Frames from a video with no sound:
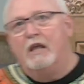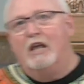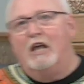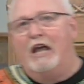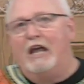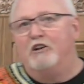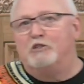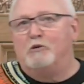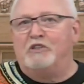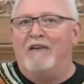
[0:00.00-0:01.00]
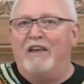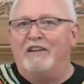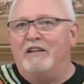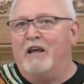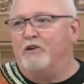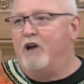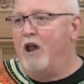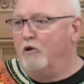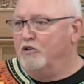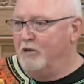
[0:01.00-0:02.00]
and you're supposed to have
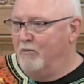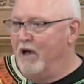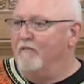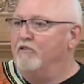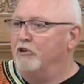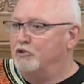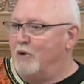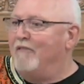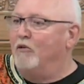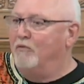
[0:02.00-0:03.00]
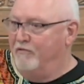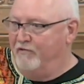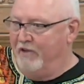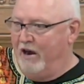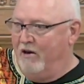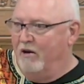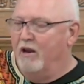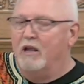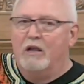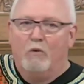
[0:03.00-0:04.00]
$1,800 above your travel fare,
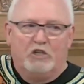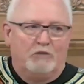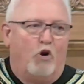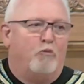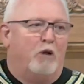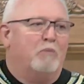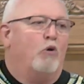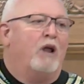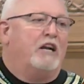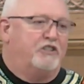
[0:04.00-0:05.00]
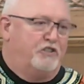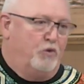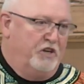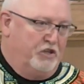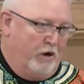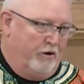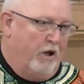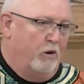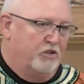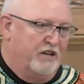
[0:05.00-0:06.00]
which is probably more like
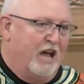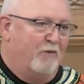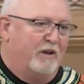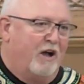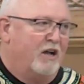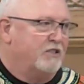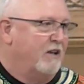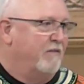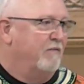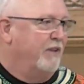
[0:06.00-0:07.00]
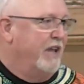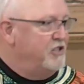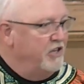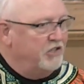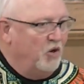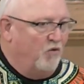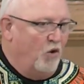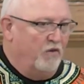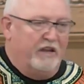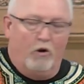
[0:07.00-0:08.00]
$2,200 now because of inflation and so
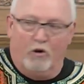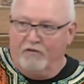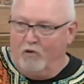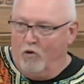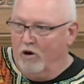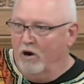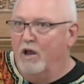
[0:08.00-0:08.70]
forth, in order for